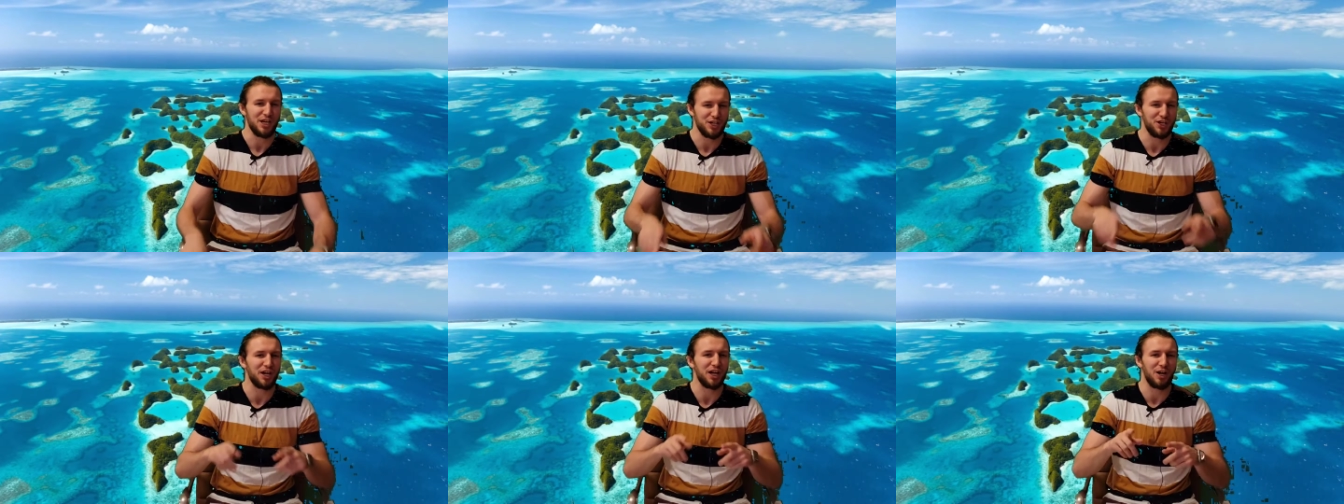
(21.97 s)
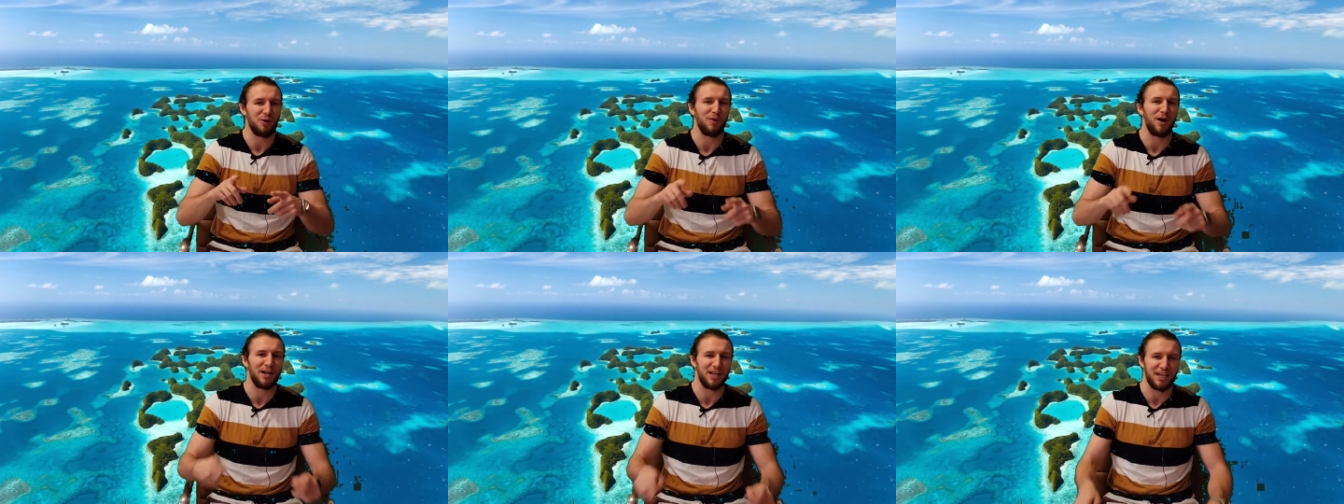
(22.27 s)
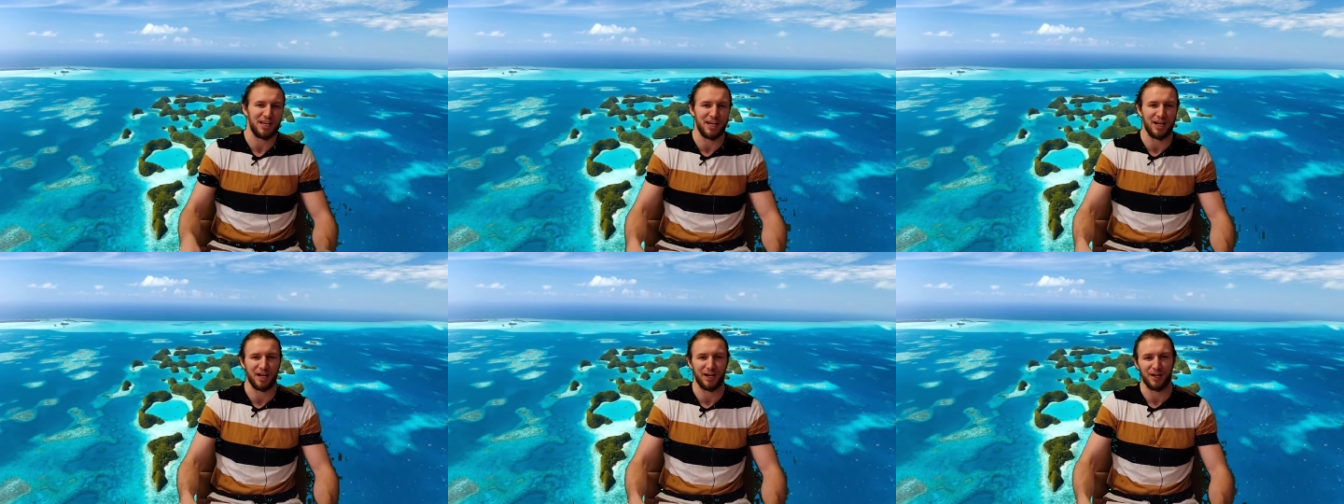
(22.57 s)
you're going to want to
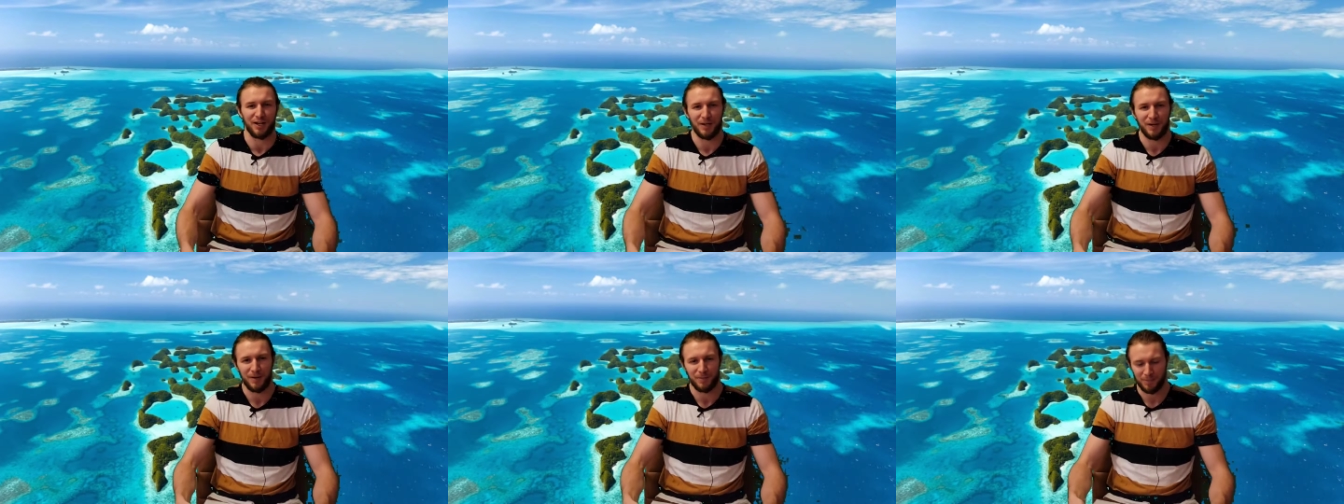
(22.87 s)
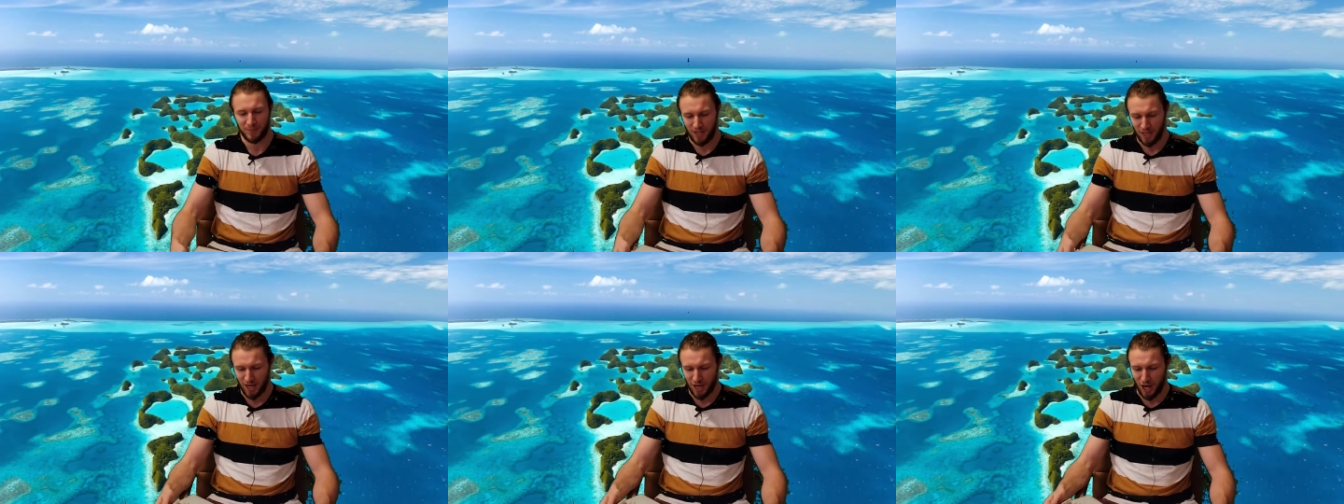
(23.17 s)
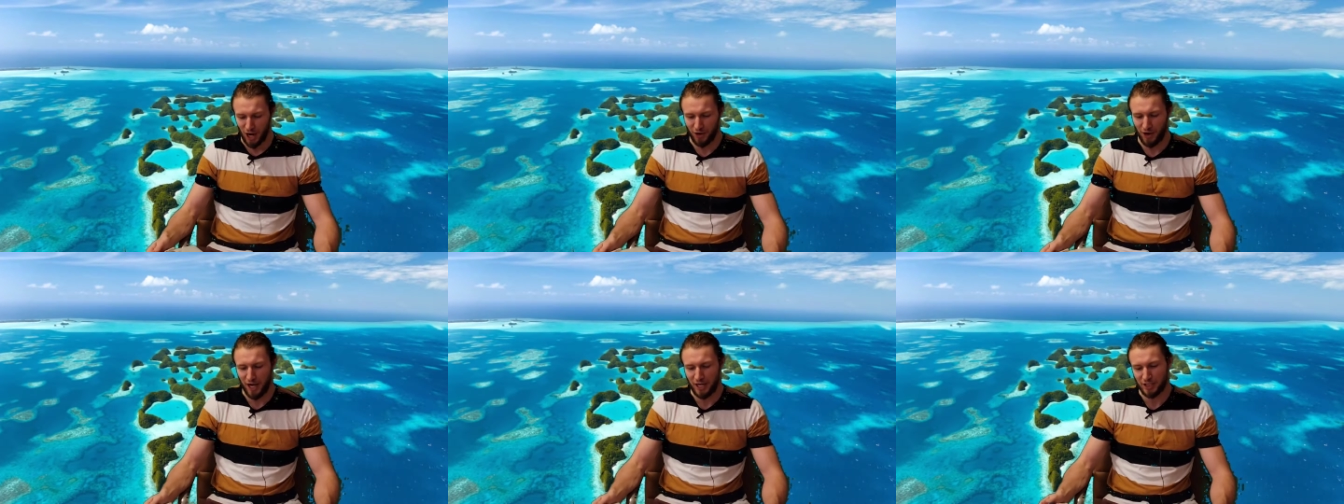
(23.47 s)
hear.
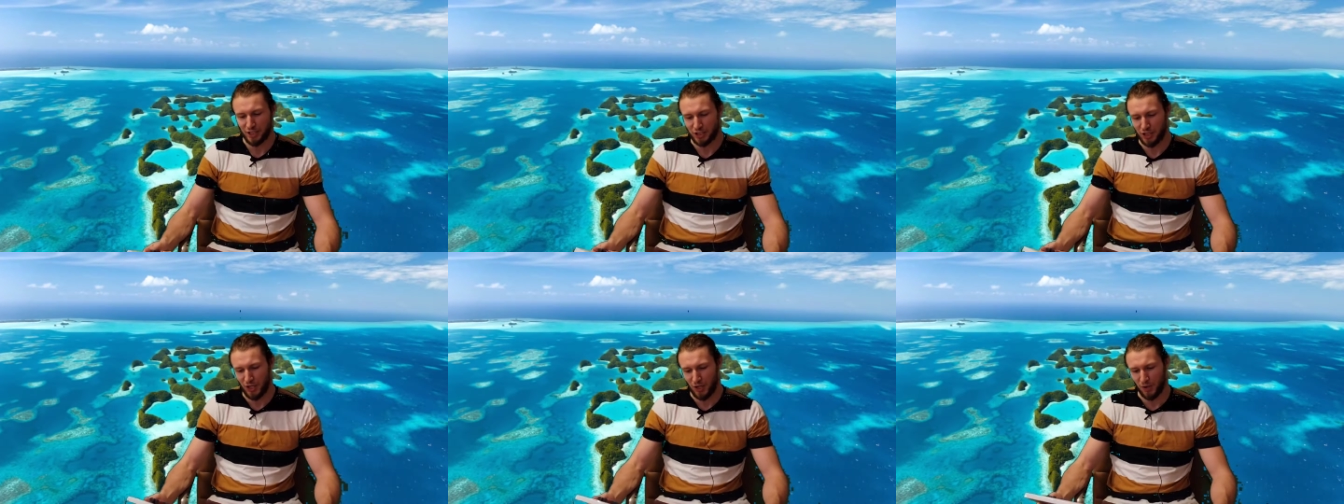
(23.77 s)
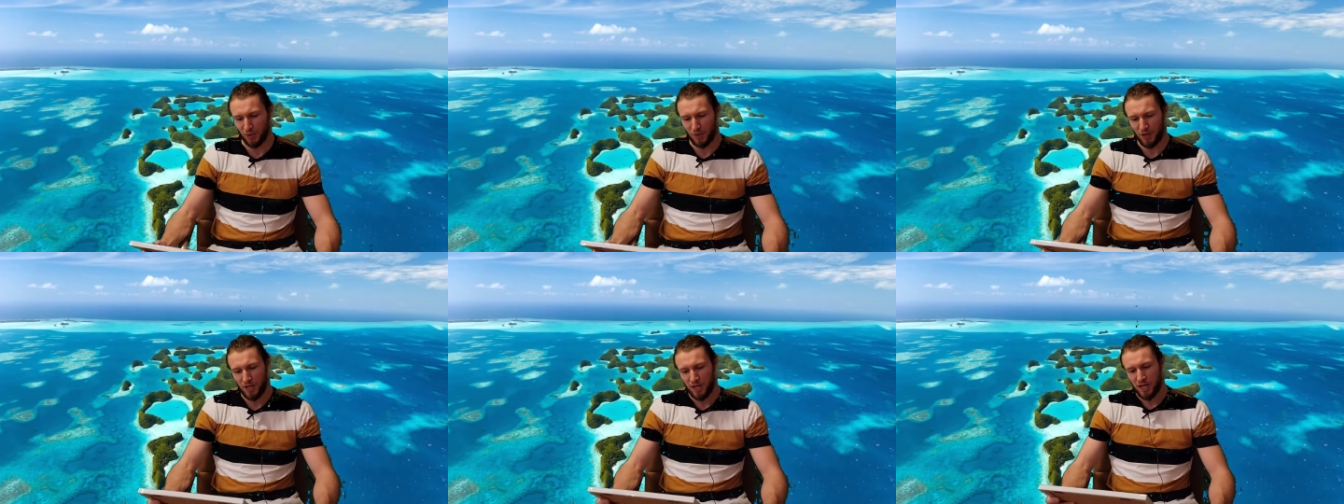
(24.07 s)
All right, so